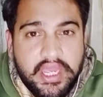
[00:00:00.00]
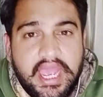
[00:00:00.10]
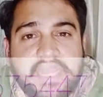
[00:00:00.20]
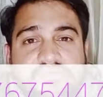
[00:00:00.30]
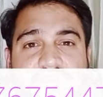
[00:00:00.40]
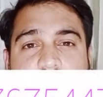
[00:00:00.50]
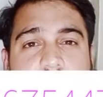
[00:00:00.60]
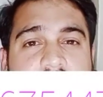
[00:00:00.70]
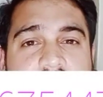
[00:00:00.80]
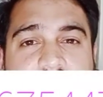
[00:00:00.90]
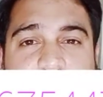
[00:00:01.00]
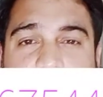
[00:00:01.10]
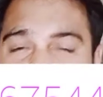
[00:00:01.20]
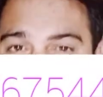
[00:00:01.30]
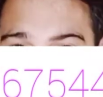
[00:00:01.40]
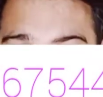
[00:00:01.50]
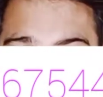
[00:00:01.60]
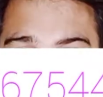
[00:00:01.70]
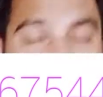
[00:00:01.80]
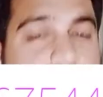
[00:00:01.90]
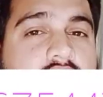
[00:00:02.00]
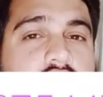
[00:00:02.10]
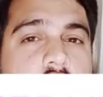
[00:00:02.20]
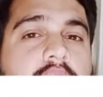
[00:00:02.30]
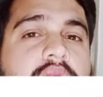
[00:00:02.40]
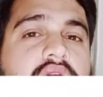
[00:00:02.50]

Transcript: And if there would be any sort of query, you can call me on